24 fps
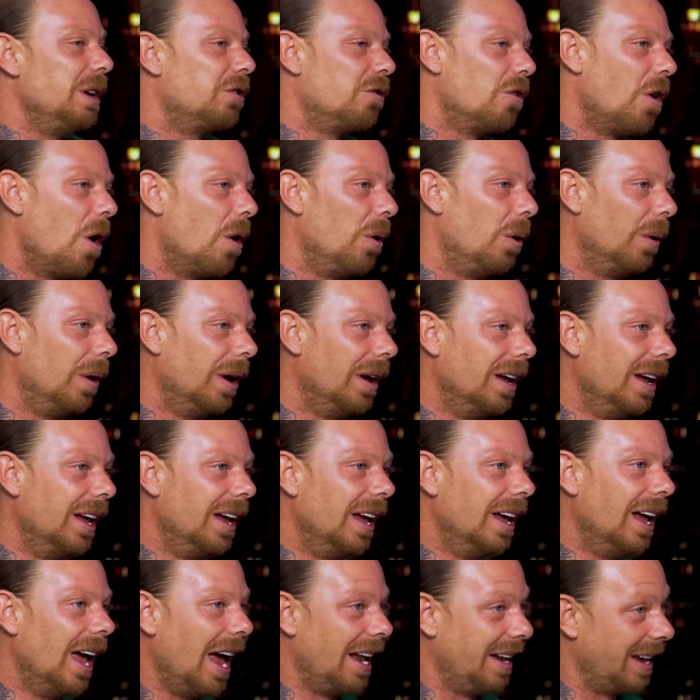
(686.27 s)
me grow,
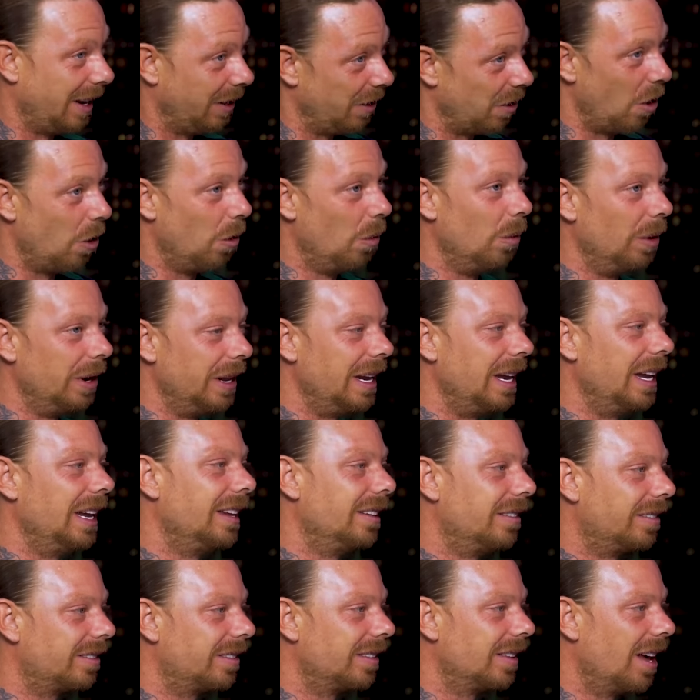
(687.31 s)
and they know what it
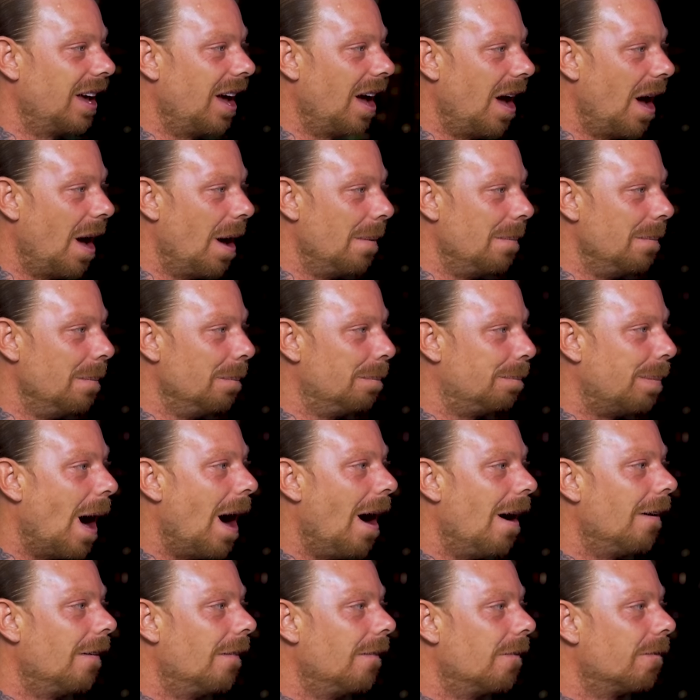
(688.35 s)
is. Um,
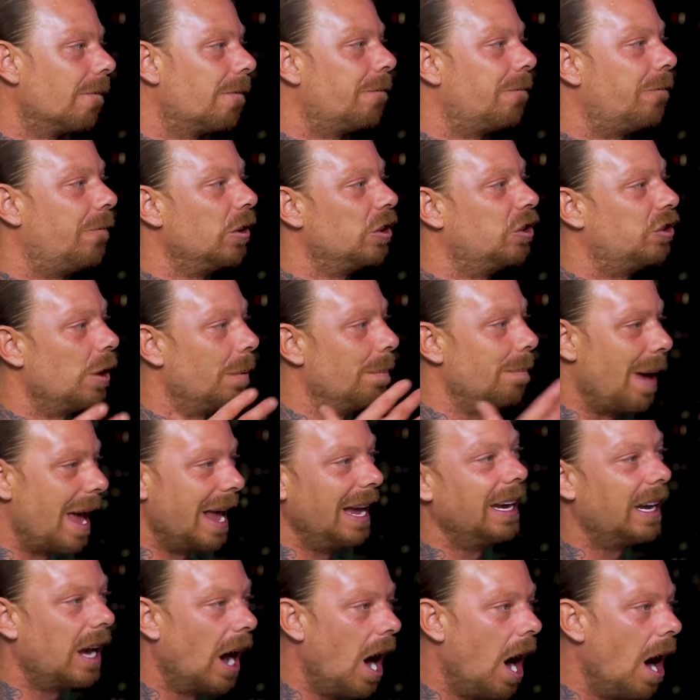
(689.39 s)
but for
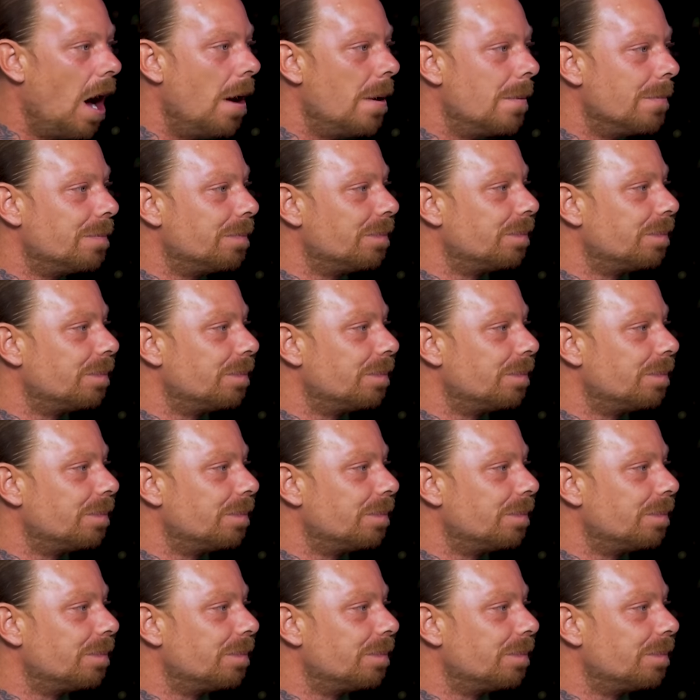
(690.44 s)
Jamaica,